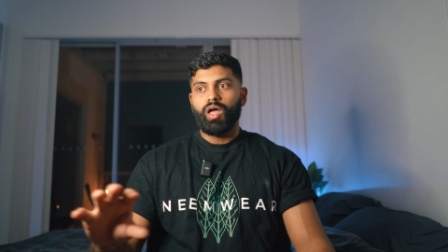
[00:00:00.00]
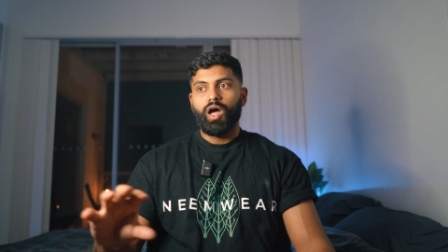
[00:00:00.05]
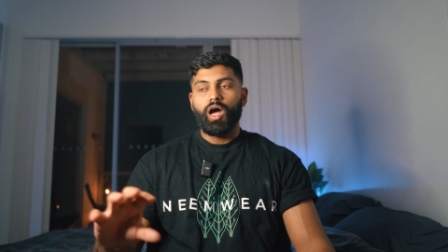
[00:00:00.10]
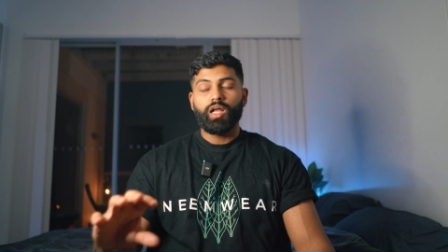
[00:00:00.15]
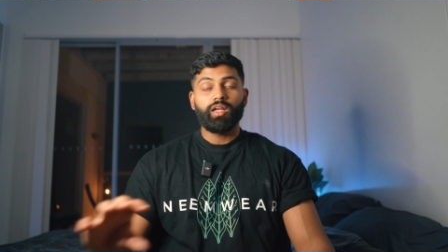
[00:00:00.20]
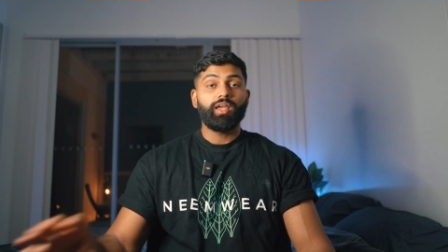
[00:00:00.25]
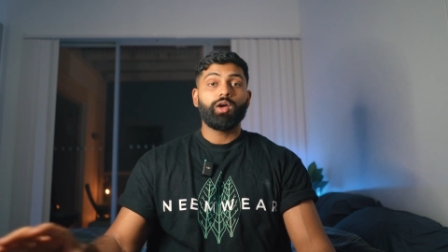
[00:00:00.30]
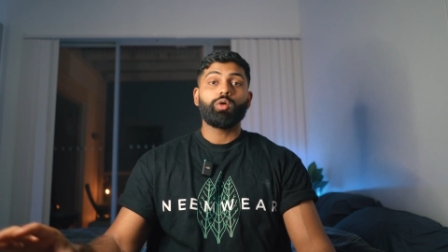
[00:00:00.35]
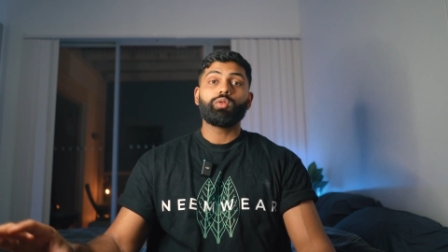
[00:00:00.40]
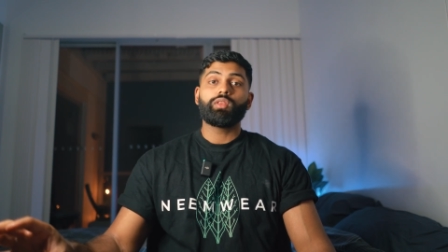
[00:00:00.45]

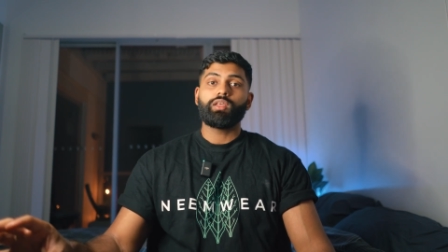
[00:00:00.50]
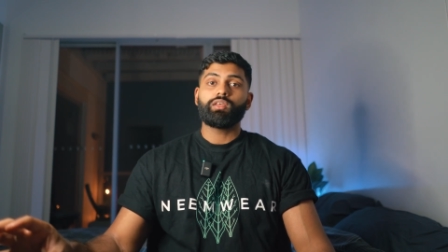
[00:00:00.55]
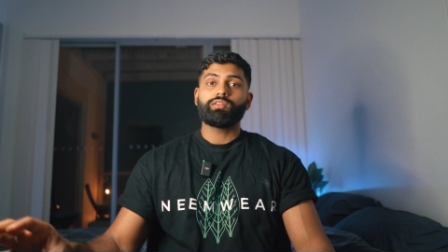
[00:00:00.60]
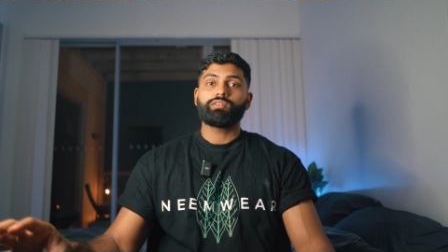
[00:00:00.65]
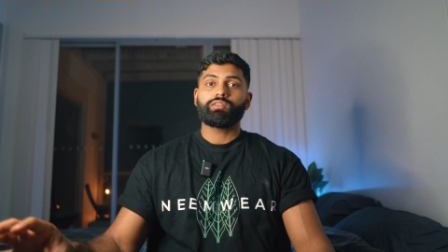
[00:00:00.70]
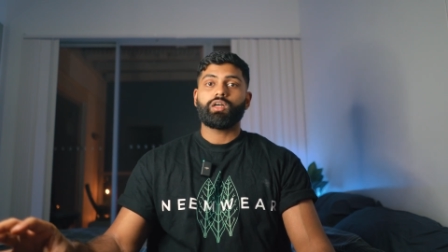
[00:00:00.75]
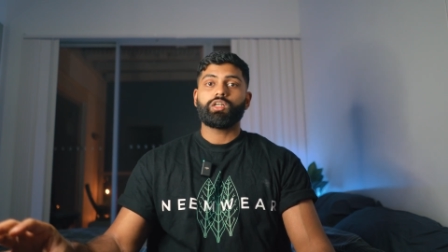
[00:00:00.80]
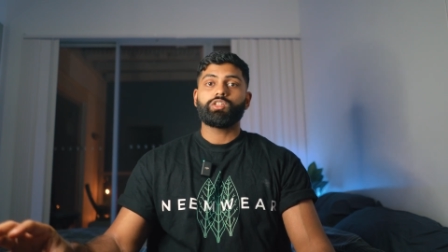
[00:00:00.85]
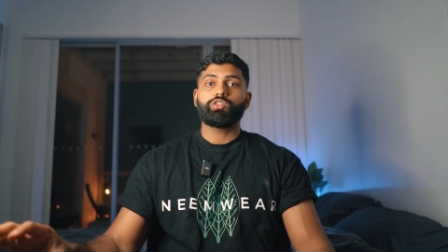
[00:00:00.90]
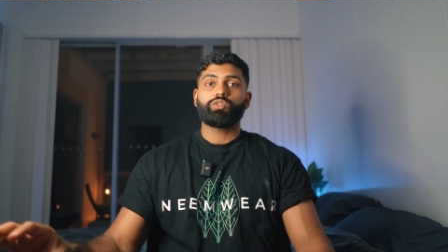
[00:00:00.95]

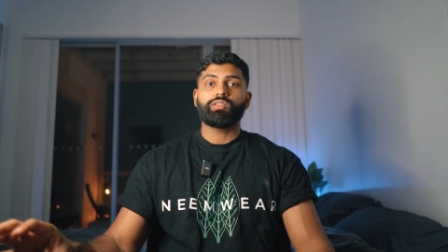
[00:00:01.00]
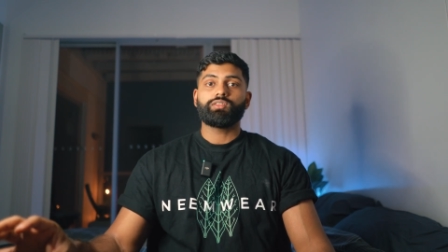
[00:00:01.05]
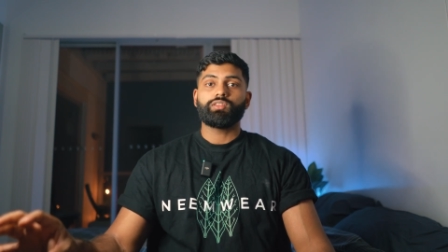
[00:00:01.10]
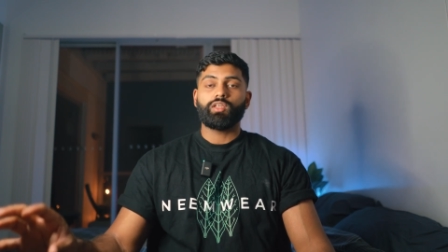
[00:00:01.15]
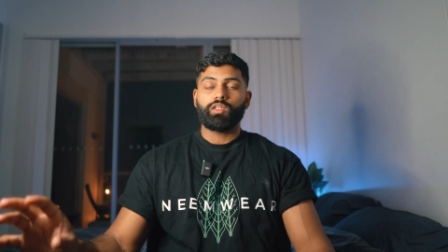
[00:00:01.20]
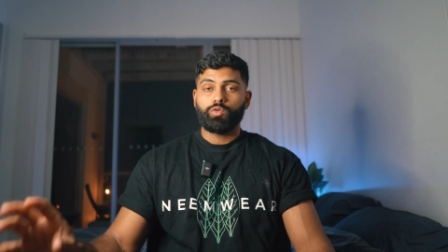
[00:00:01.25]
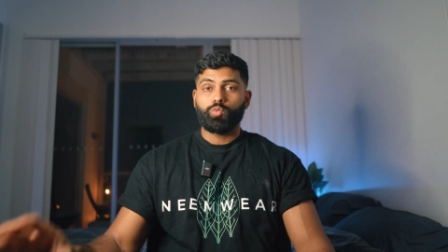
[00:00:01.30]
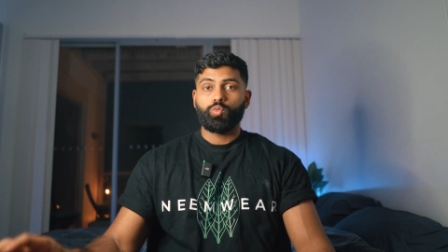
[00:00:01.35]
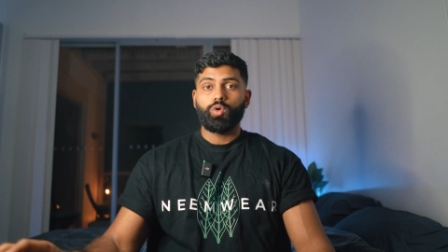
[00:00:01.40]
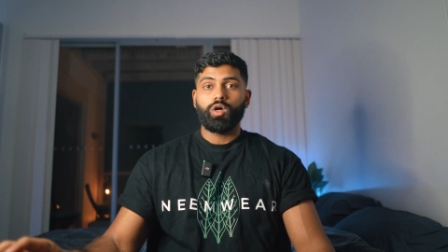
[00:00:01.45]
unhealthiest countries
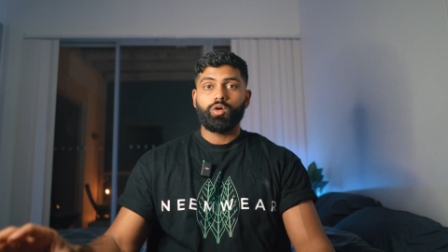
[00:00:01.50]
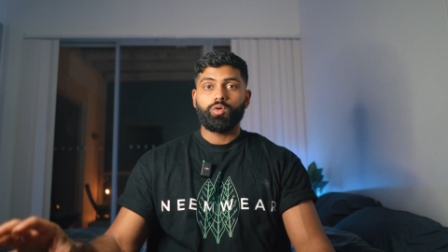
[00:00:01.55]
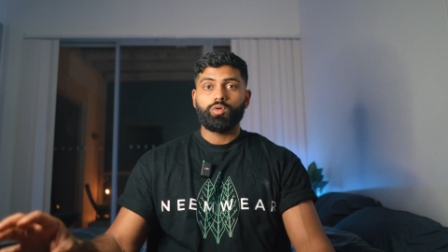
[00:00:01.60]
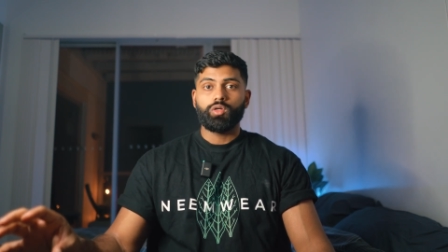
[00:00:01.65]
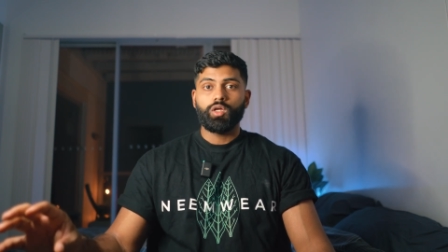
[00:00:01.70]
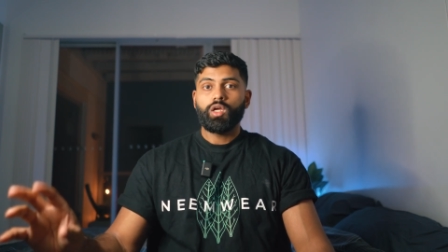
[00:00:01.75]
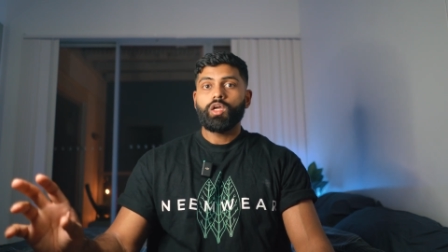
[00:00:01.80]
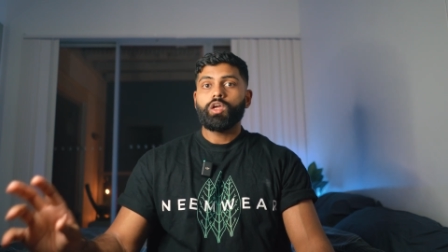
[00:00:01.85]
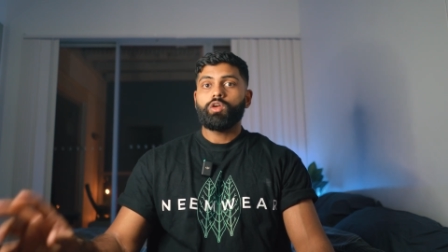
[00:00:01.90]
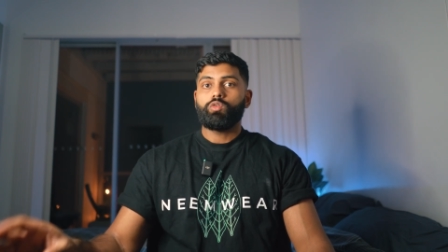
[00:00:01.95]
in the
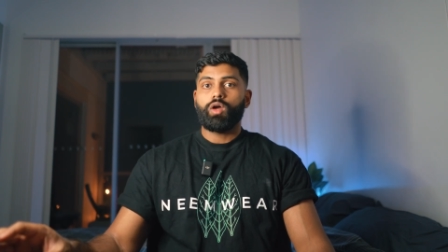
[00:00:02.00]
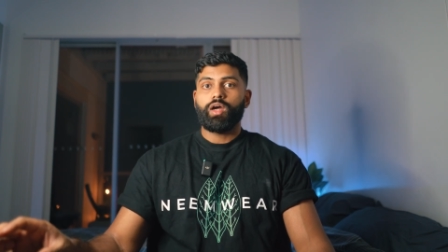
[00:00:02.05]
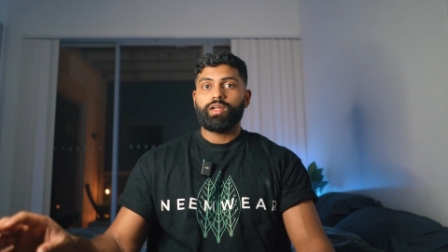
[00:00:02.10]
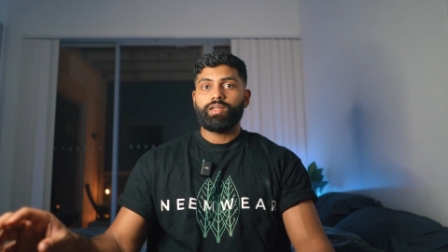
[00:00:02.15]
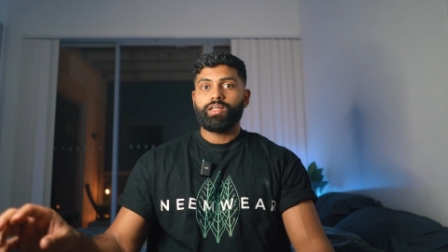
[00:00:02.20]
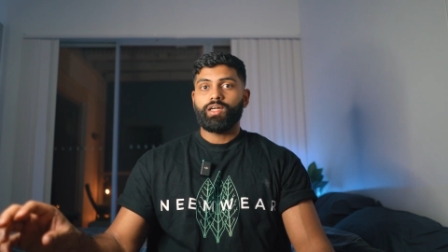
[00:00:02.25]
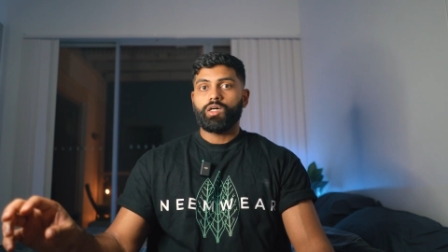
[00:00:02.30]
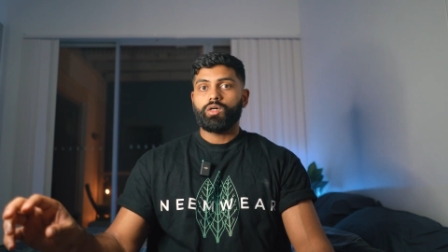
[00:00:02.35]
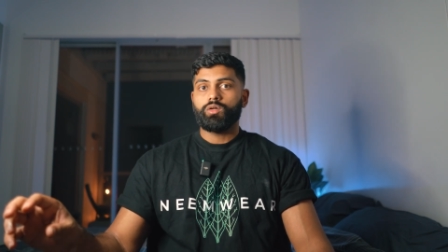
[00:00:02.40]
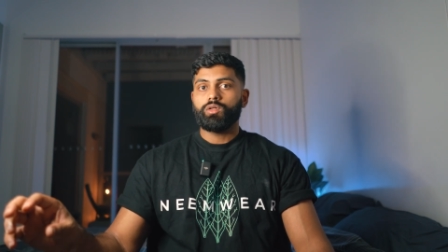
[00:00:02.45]
world
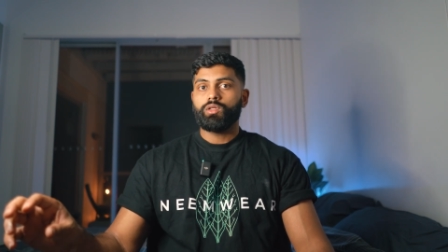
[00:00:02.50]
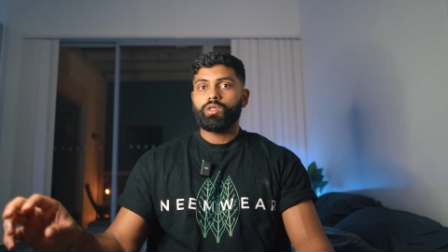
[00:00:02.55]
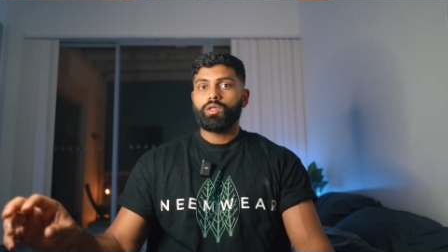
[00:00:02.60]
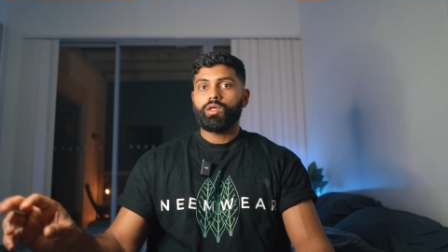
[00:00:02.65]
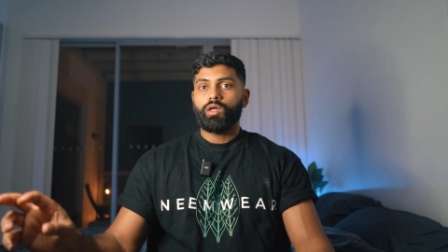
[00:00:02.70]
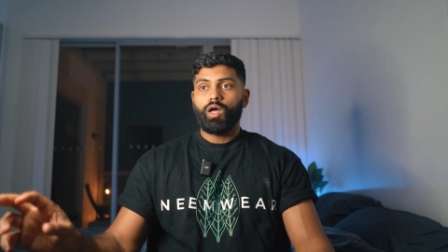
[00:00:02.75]
right now,